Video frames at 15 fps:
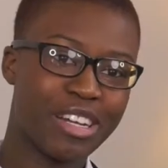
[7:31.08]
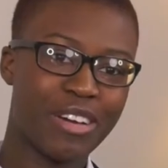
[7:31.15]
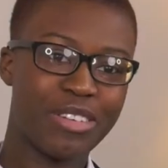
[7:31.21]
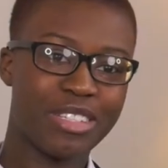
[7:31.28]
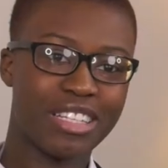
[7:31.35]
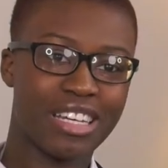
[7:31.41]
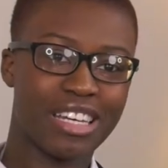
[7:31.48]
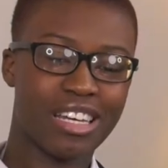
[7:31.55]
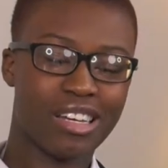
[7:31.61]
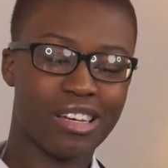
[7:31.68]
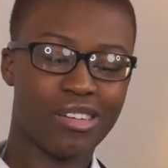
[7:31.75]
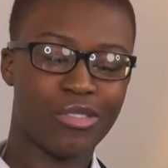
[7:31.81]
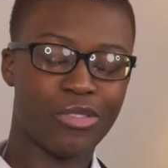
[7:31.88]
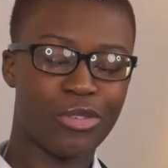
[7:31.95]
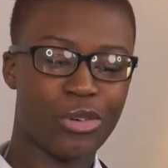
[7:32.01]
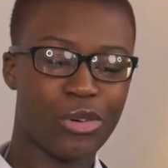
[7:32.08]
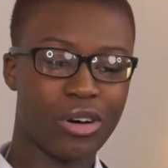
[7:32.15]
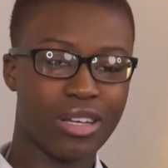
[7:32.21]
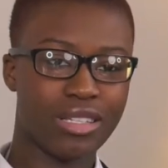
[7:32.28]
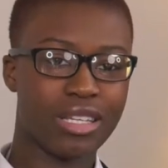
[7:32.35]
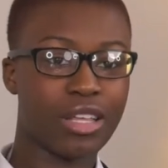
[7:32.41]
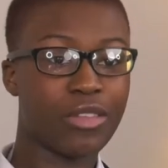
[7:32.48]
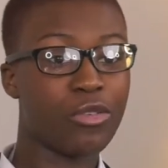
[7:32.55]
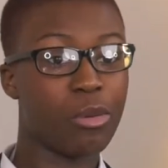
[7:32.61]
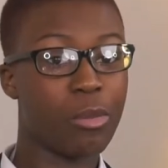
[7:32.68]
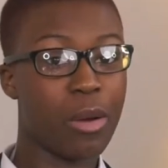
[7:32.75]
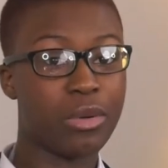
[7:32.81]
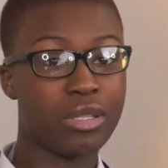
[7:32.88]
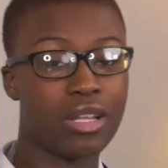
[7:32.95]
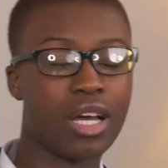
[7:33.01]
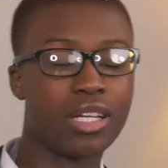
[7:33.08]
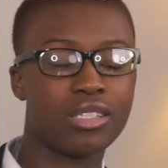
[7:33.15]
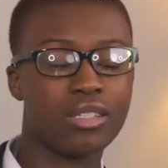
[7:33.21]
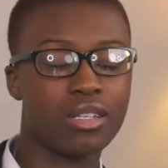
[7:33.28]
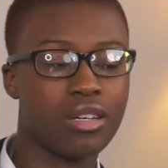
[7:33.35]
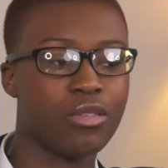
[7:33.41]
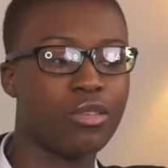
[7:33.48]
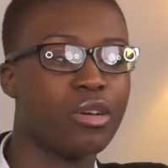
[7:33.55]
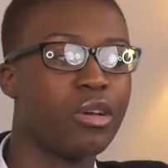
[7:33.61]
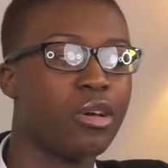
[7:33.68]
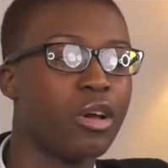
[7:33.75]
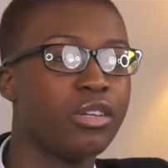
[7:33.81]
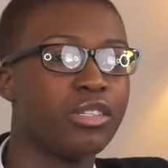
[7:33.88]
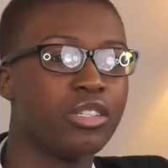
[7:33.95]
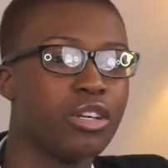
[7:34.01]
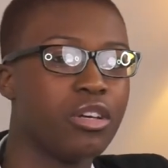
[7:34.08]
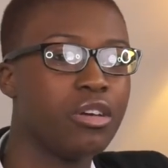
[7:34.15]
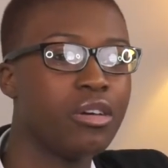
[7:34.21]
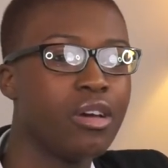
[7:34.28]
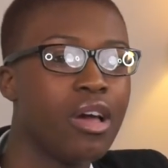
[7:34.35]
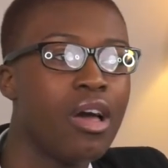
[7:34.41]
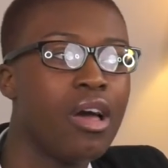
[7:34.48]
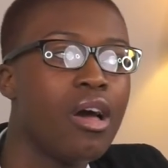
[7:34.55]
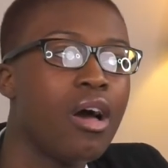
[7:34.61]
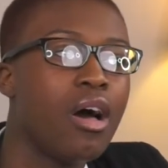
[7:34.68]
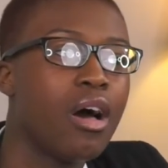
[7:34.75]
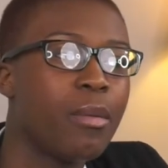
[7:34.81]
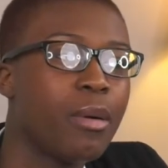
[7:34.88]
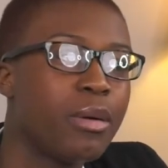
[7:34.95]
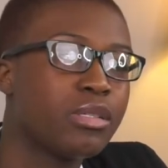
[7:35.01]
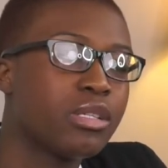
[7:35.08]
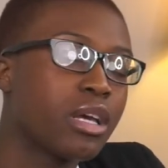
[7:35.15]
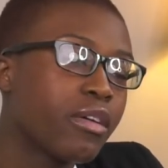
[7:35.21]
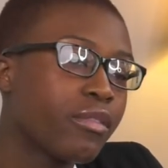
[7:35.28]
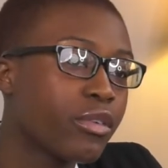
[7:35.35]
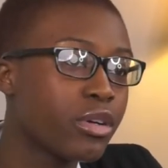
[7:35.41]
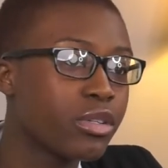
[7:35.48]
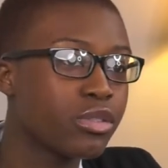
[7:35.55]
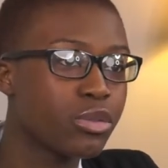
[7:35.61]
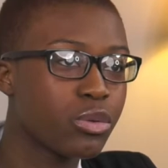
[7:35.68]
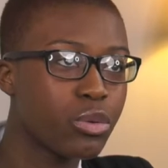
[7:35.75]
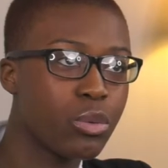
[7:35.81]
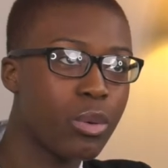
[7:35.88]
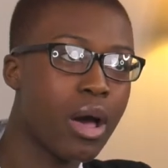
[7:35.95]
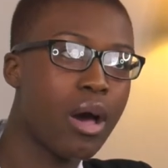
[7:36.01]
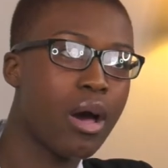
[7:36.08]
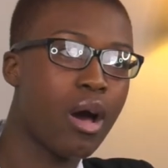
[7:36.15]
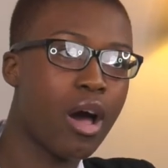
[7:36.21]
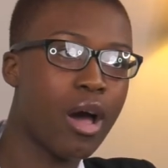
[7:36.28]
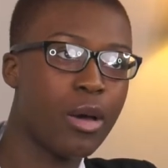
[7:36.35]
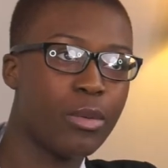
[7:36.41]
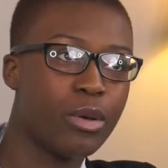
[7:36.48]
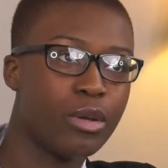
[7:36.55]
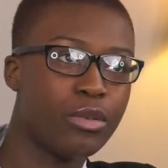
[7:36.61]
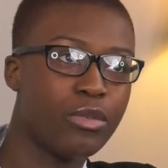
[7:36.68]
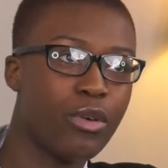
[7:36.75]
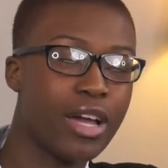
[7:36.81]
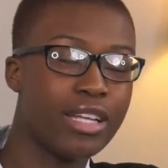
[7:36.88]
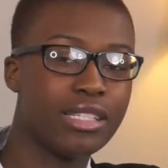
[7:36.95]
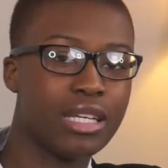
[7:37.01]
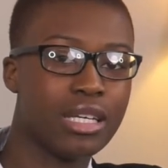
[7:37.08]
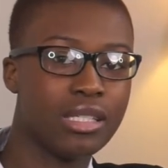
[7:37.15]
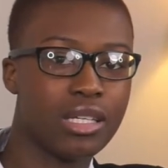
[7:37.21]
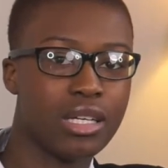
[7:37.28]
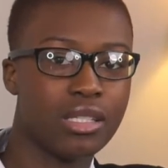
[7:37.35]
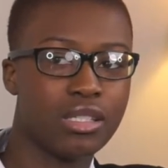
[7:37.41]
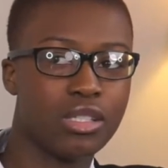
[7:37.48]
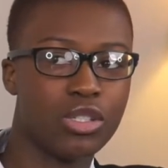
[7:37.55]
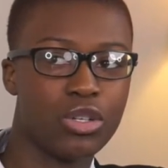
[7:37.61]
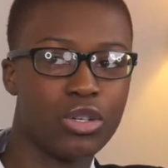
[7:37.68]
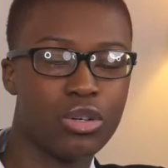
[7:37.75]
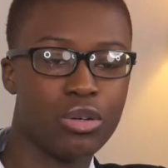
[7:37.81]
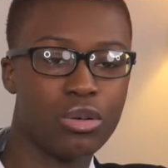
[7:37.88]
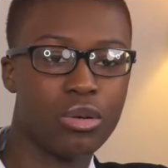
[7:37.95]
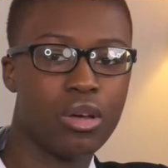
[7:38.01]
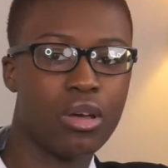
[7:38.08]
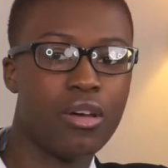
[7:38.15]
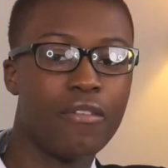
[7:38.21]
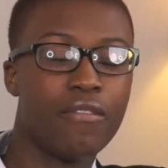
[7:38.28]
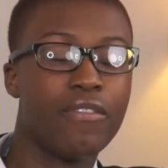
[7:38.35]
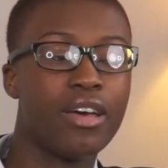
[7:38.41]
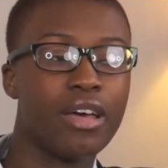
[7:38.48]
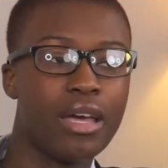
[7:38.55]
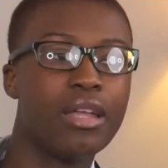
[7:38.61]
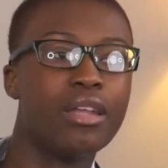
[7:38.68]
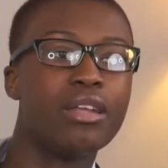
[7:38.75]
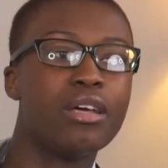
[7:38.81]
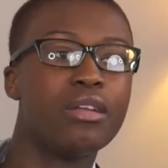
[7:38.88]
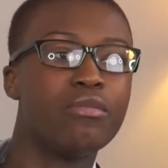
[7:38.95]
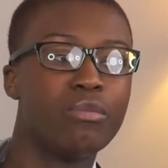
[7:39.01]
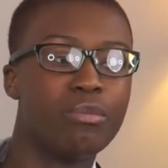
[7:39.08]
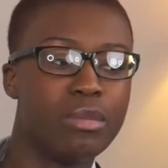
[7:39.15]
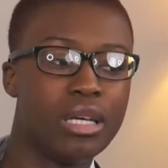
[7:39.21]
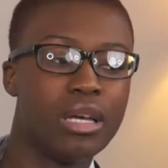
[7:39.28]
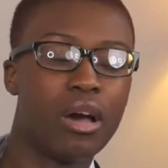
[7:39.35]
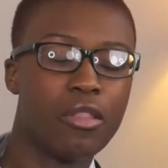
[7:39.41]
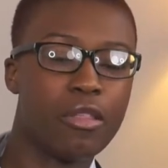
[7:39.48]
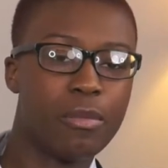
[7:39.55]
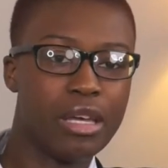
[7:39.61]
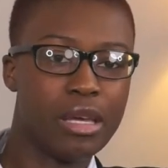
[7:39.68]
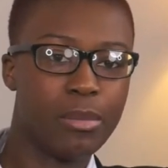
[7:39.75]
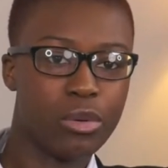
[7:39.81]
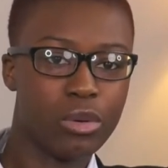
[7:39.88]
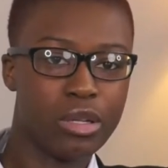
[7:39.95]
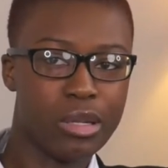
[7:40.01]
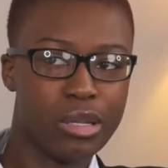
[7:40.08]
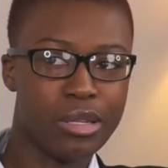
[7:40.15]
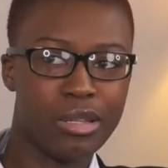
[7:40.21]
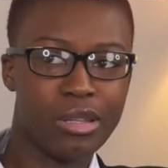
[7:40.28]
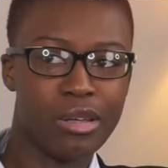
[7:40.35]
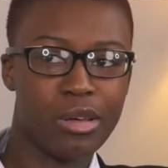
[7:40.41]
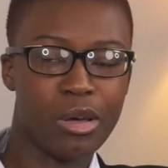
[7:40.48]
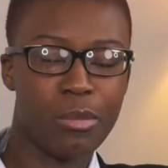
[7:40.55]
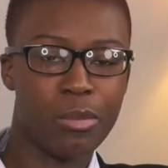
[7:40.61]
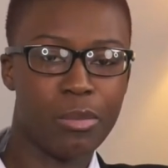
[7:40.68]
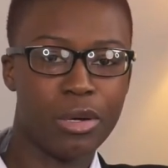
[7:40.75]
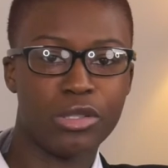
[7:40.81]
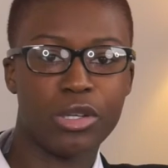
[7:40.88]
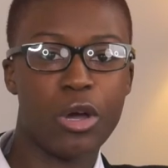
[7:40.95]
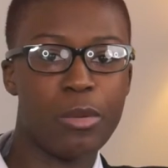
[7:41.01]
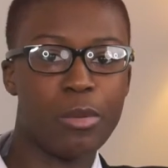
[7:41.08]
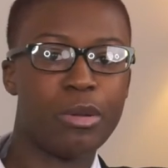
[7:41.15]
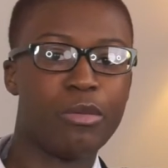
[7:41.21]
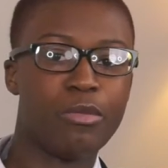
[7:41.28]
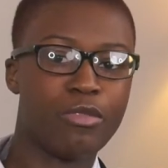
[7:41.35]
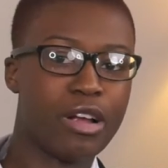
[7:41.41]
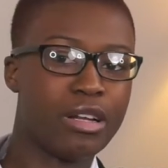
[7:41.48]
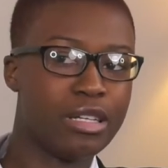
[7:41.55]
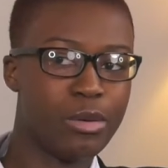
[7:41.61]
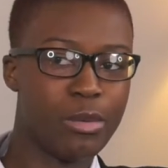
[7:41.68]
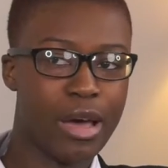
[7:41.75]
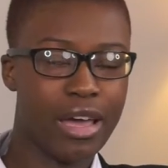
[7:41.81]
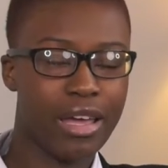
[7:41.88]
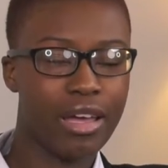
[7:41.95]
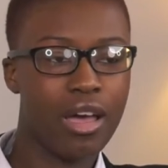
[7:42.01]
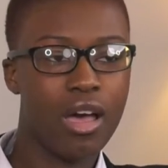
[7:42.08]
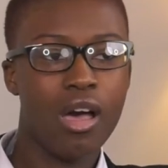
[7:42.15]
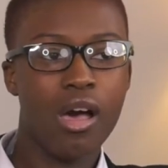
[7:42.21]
I was looking for a sixth form I would like to go to, I was looking for a school where I would find it easiest to fit in and meet other people in the most open and friendly way.